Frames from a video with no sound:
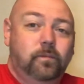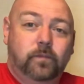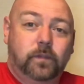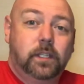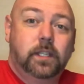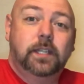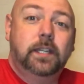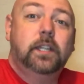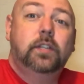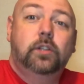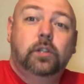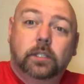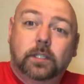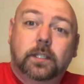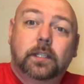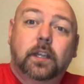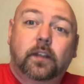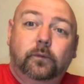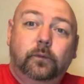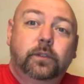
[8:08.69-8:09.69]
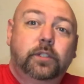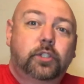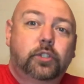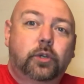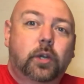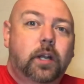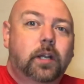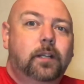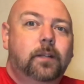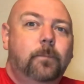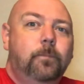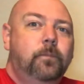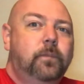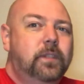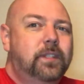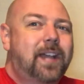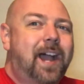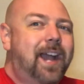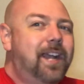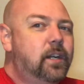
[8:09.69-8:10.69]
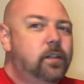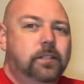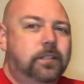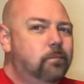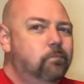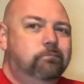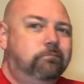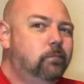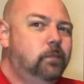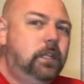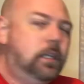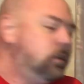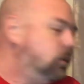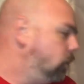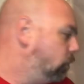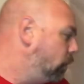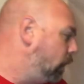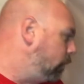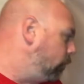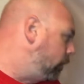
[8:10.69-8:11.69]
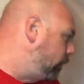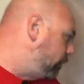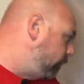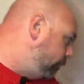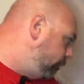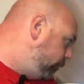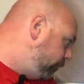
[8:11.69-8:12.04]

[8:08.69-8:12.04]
you did good stuff with the truck. Tires didn't do great with.